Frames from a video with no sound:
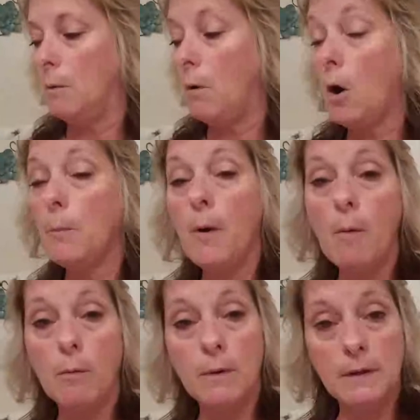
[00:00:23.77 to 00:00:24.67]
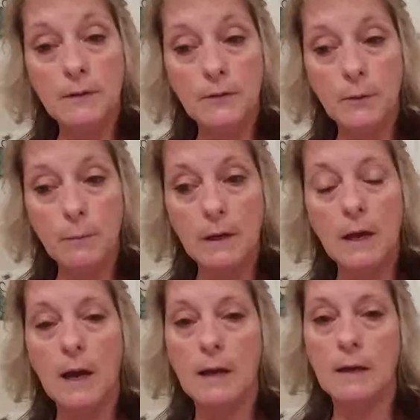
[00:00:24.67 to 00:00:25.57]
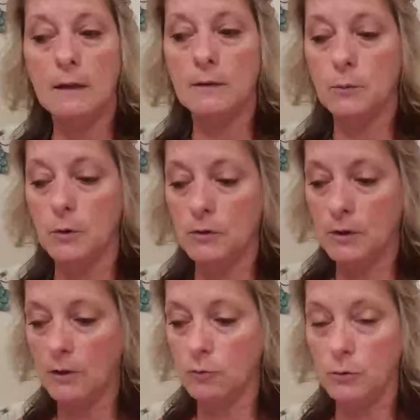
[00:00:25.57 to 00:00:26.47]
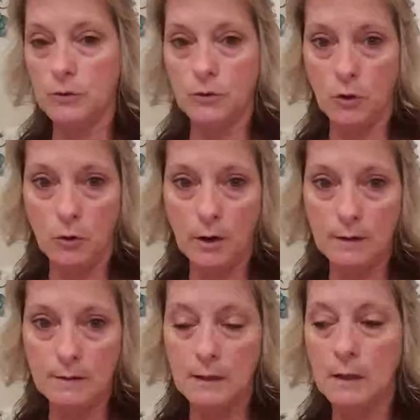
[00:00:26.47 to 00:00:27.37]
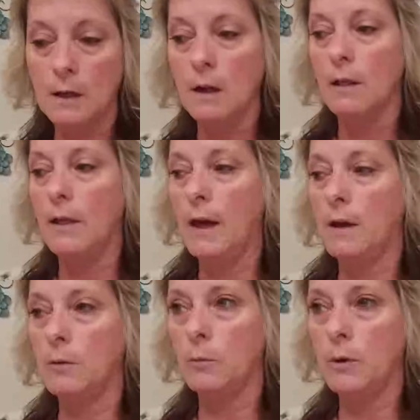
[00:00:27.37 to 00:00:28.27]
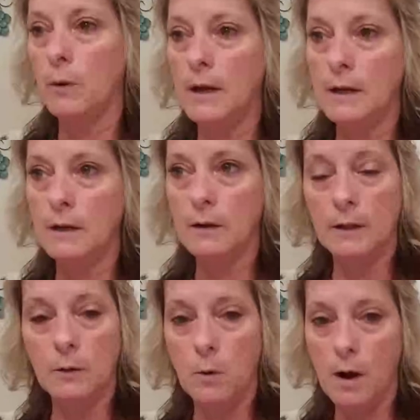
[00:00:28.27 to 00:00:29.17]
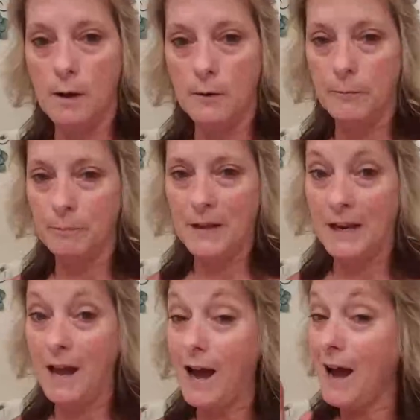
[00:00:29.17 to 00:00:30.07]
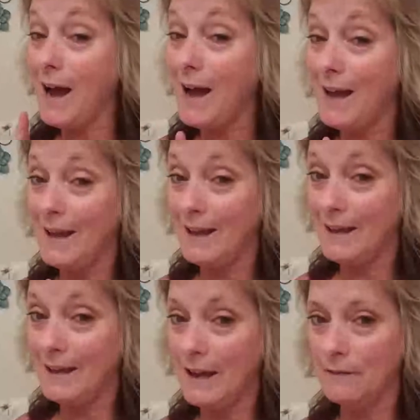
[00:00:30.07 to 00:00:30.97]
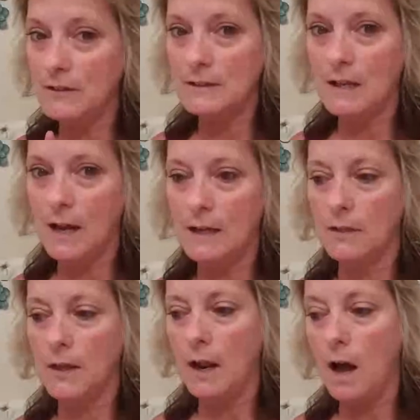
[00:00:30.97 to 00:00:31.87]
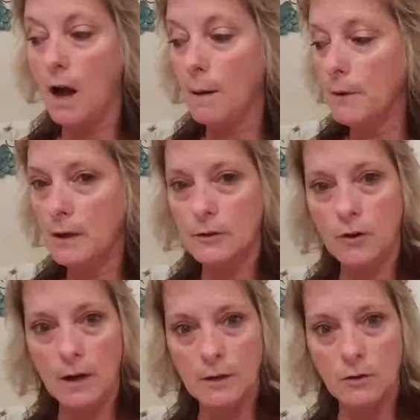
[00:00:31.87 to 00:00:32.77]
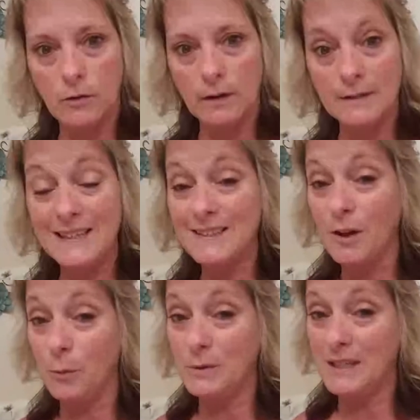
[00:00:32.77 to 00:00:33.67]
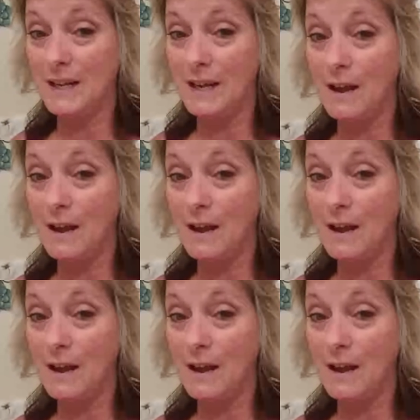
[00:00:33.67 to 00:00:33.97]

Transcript: Our problem is the big guy, his work schedule was so crazy that we waited a little while, and I have decided that I'm going to try to do this. He's home today.